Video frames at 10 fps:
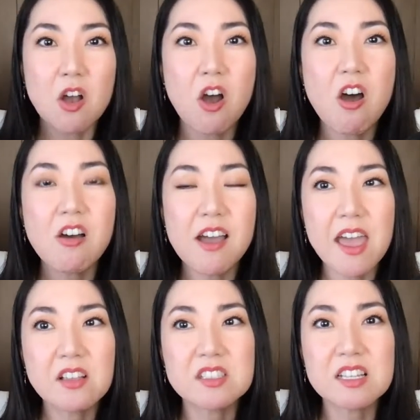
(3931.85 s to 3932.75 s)
on
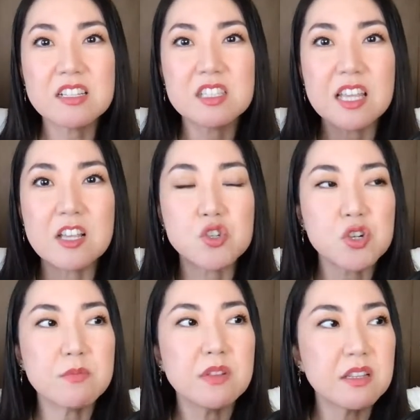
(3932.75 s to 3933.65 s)
X is
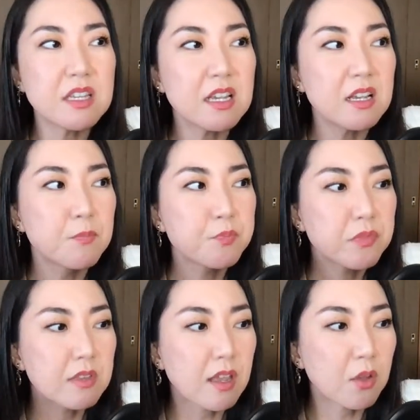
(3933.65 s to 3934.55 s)
extremely
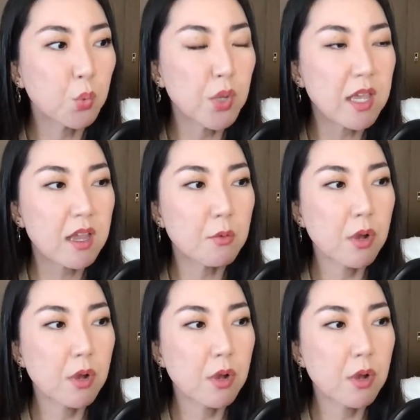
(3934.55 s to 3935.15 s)
like we